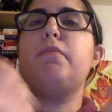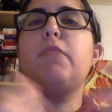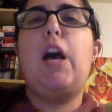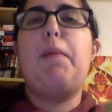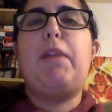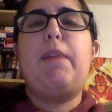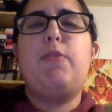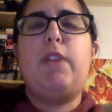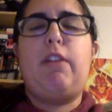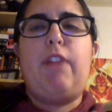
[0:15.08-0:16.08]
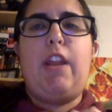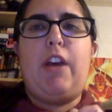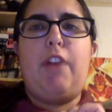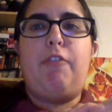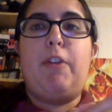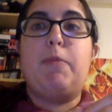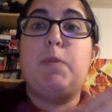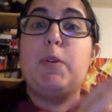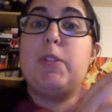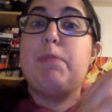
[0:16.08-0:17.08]
And I'm doing a readathon from
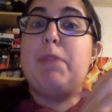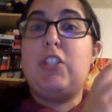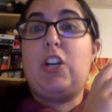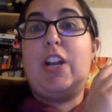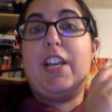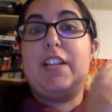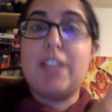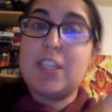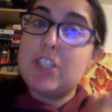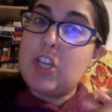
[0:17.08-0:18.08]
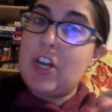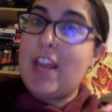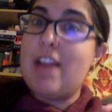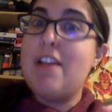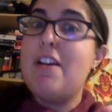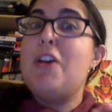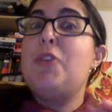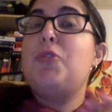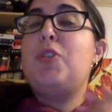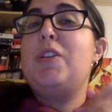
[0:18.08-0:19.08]
supposed to be starting at 6:30
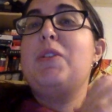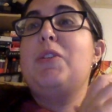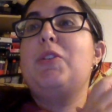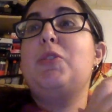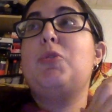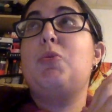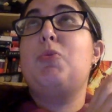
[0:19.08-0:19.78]
to